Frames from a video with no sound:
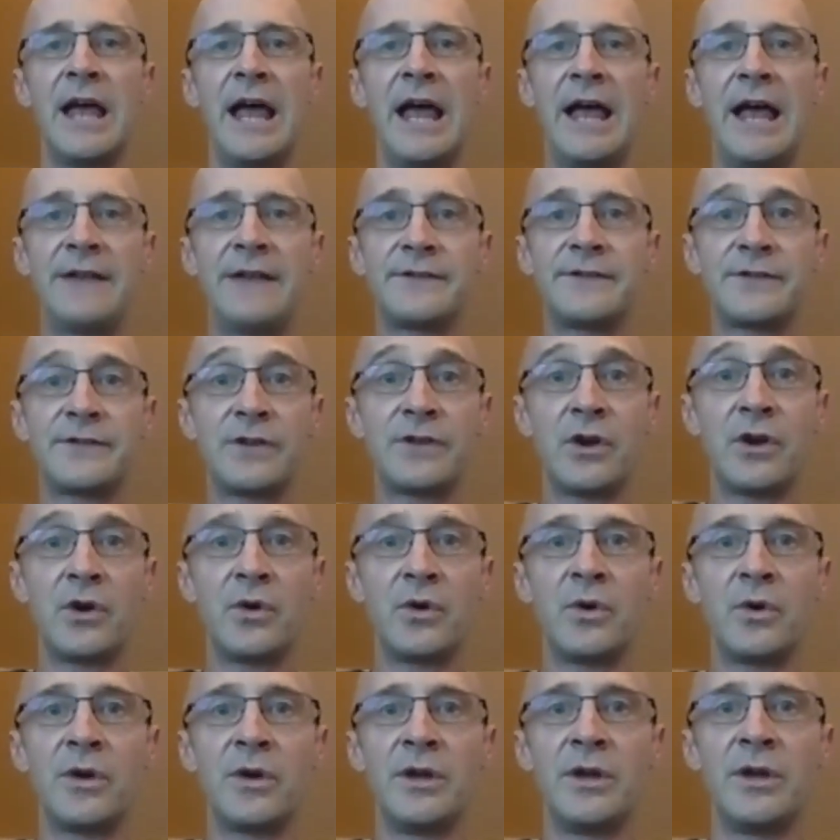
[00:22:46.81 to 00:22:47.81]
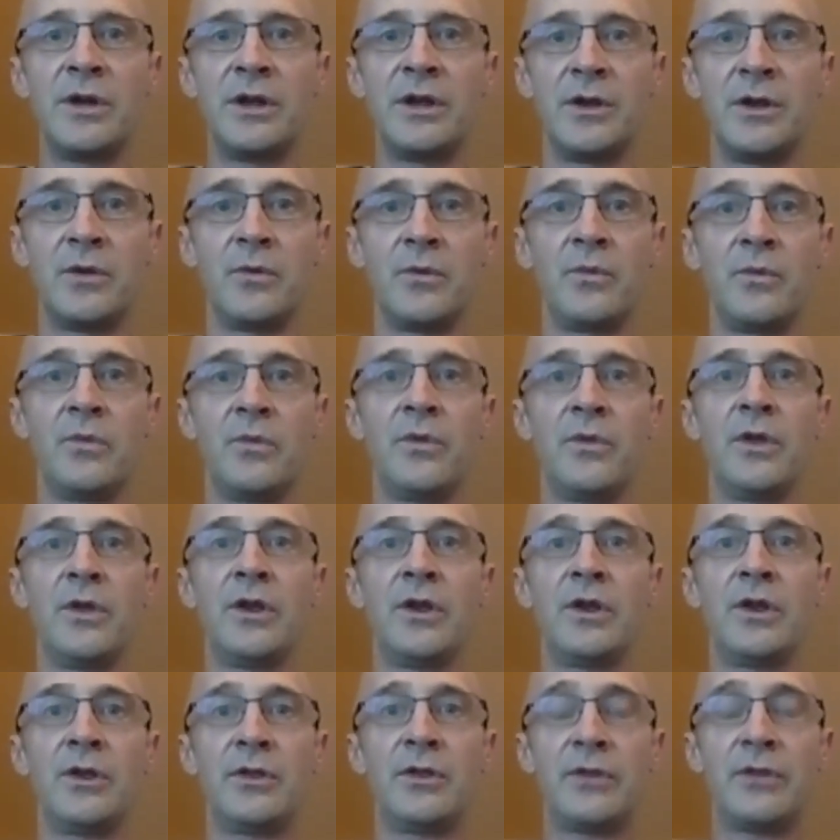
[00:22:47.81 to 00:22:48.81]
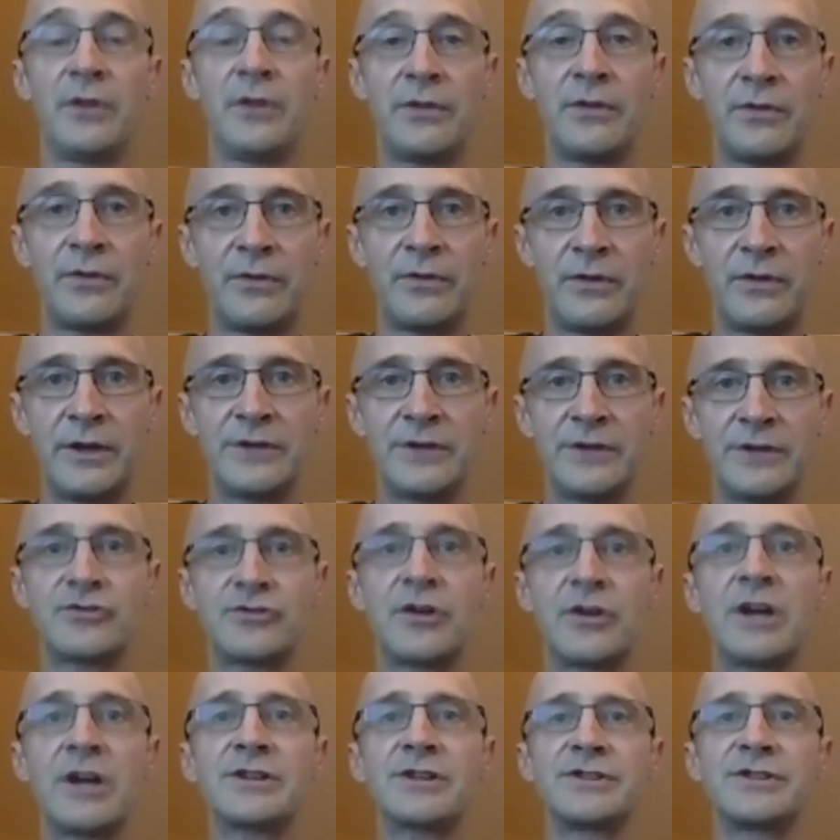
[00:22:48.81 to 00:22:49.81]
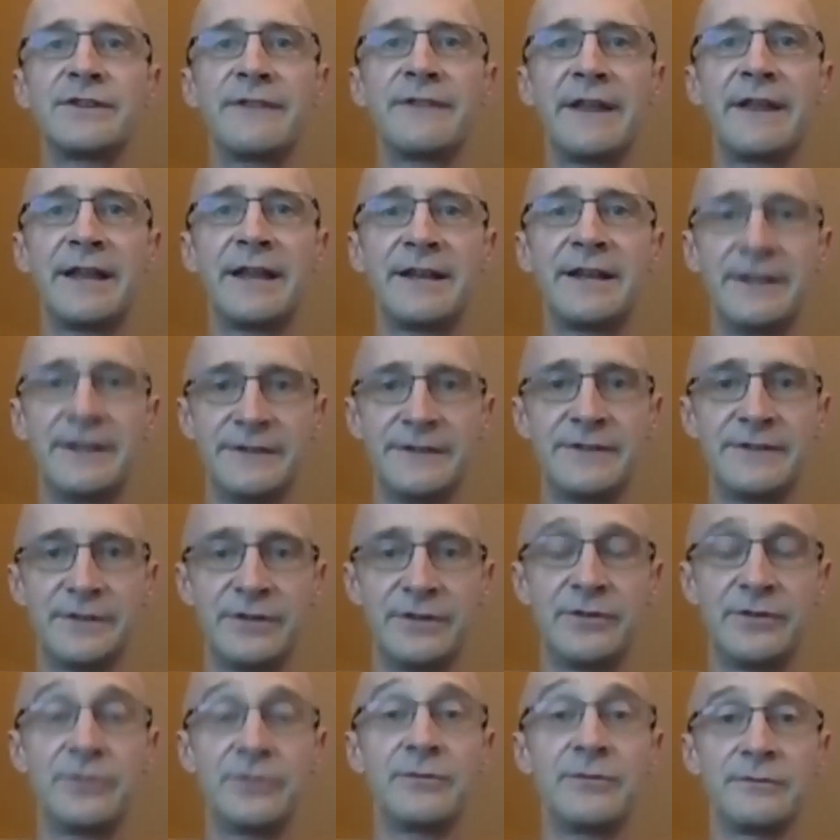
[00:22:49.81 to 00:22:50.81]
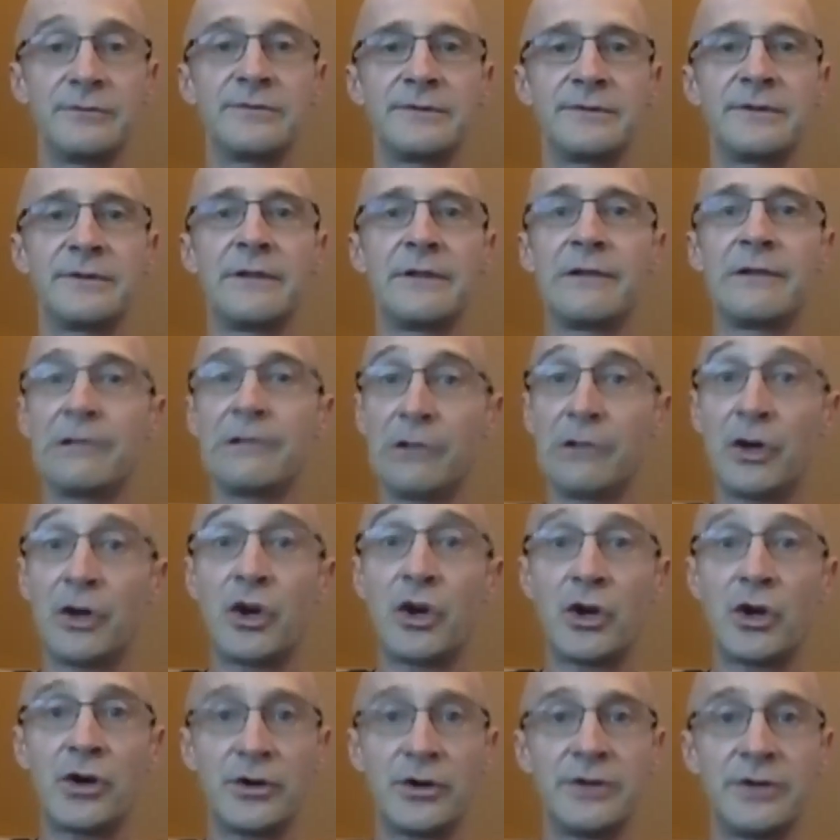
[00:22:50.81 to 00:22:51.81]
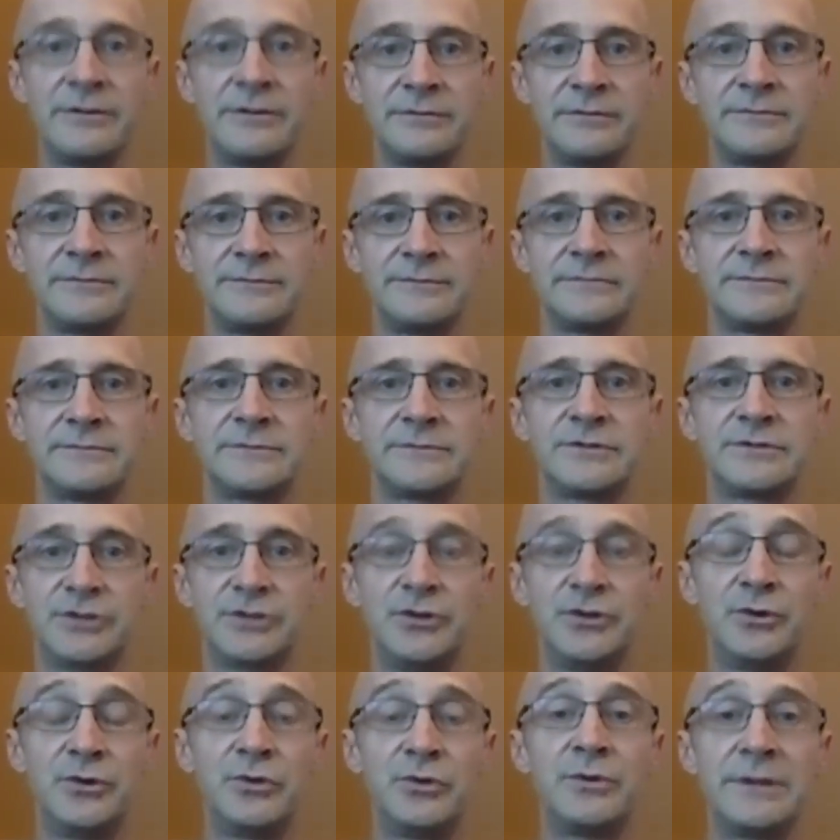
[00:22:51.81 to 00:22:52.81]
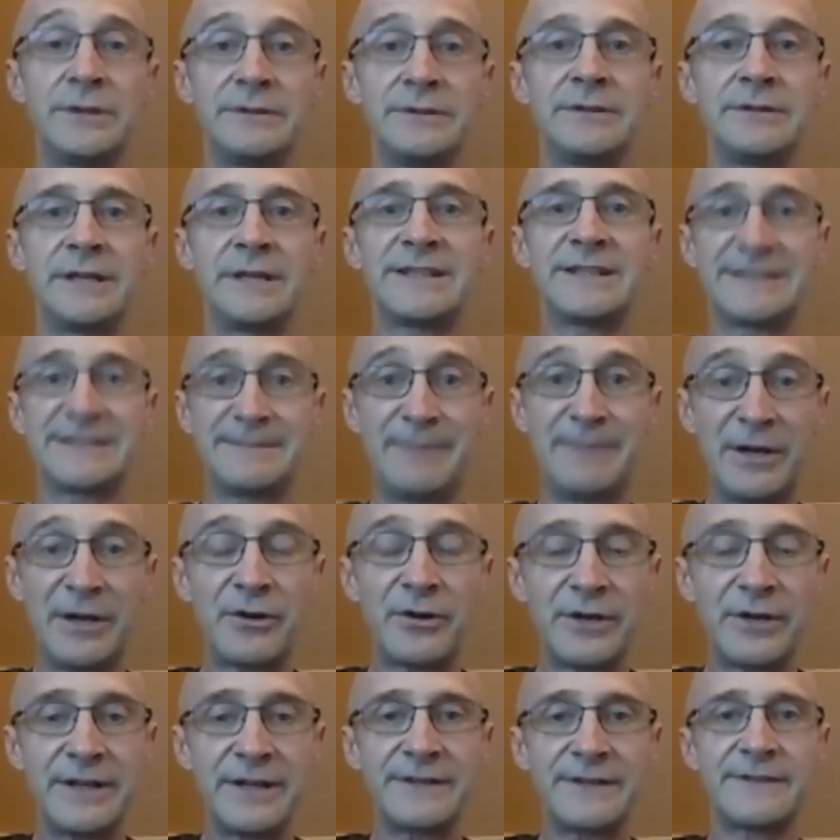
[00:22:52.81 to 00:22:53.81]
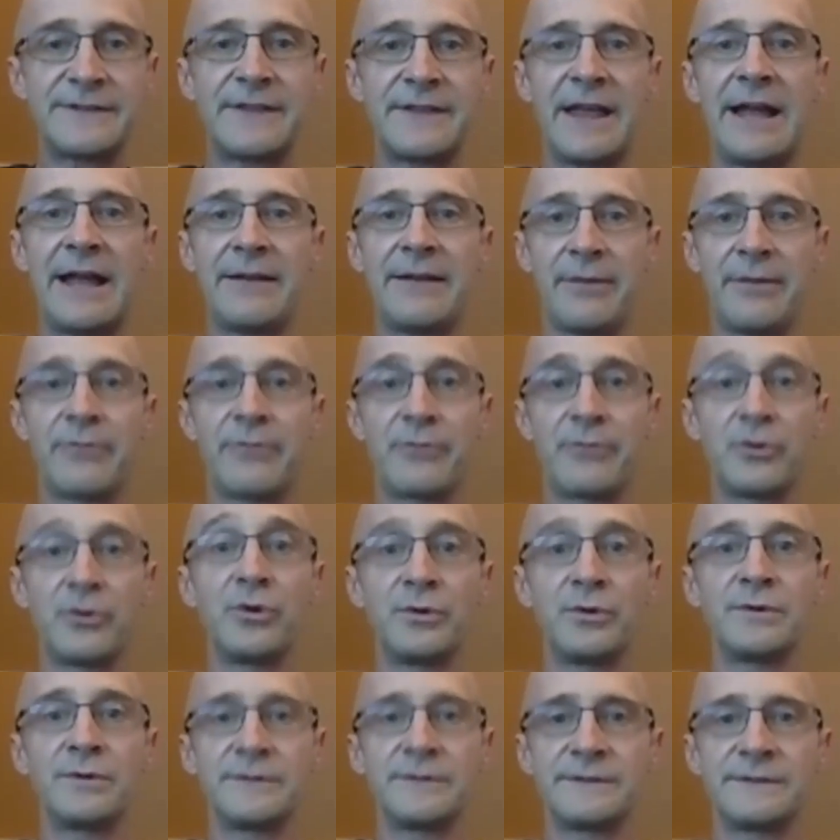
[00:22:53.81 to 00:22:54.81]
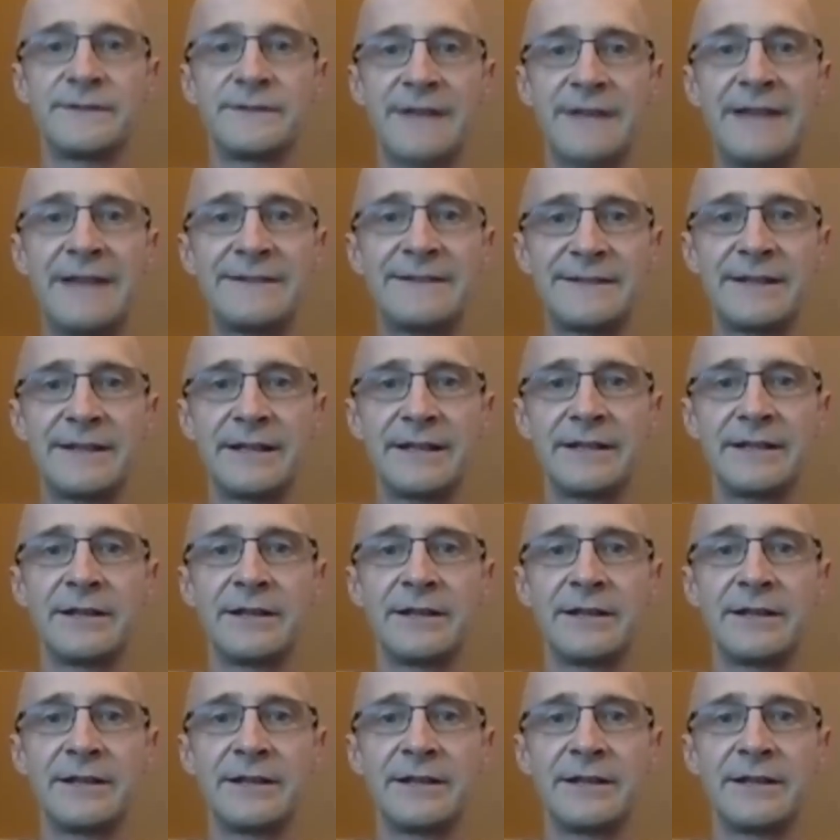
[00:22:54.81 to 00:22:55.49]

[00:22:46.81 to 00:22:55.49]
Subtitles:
And so the instruction then is to learn to experience that through sensing,